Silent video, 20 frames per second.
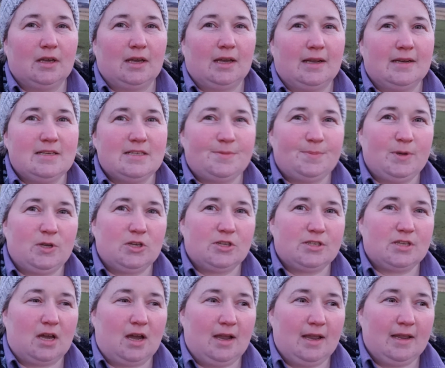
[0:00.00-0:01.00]
And it's
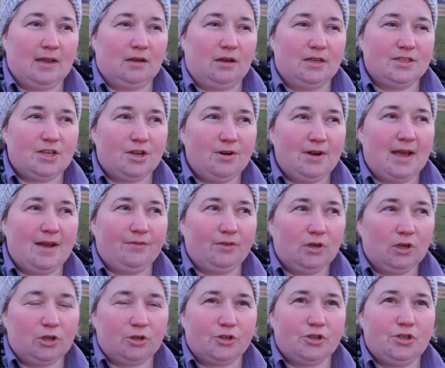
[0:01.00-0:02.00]
because I don't have a
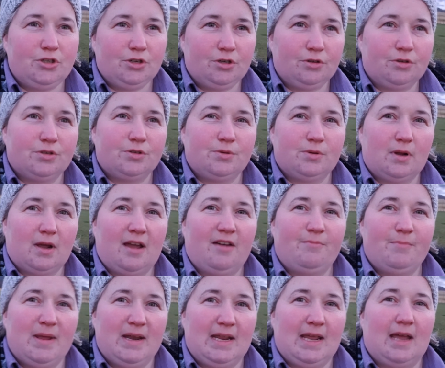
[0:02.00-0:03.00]
lot to do because we don't have
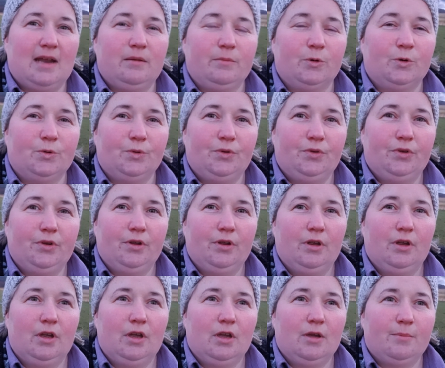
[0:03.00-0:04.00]
many animals.
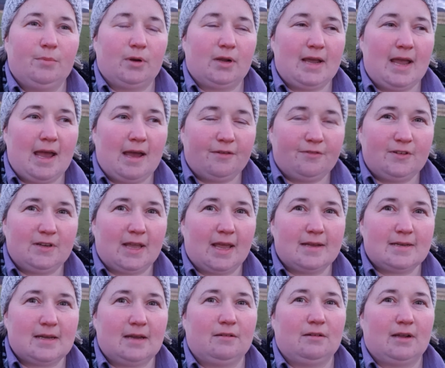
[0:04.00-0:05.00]
But I have to
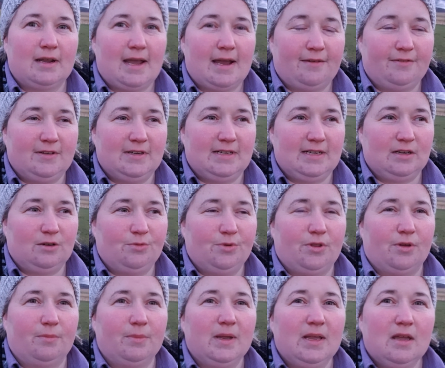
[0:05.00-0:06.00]
get out and I have to deal with
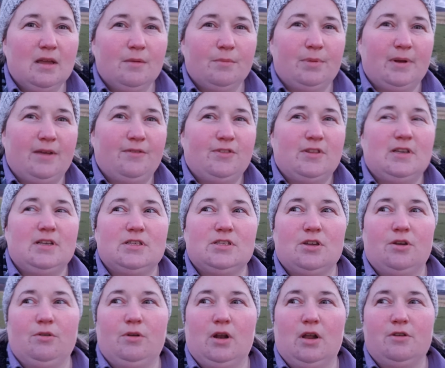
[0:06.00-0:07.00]
them. But everything's
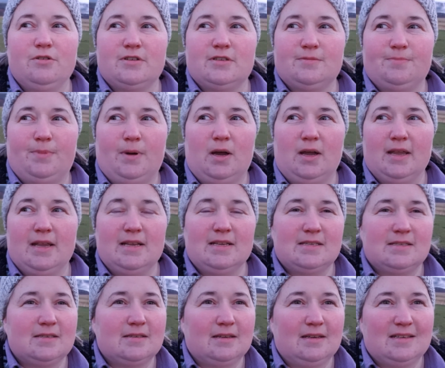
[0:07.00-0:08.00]
so close by,
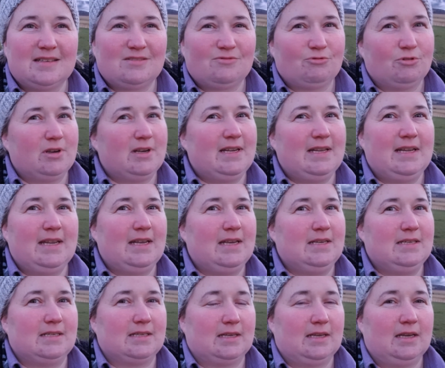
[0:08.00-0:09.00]
it's really
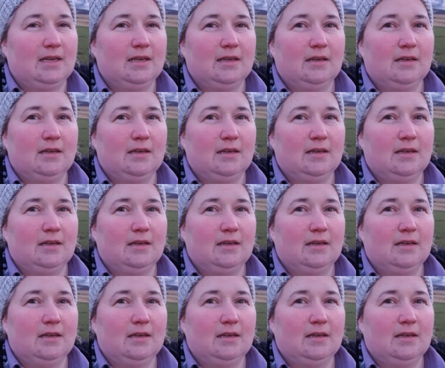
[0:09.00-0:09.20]
easy.